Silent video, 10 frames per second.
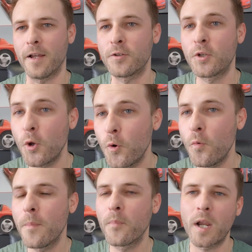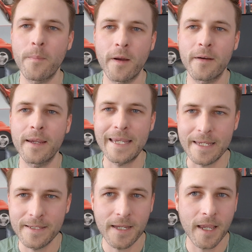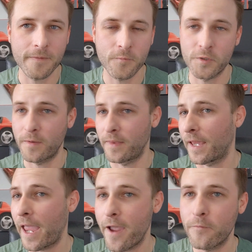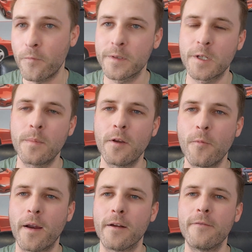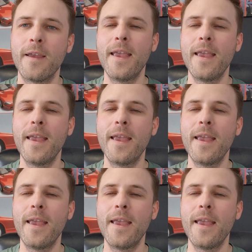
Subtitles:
two primary ETFs, which I think everyone is going to be aware of,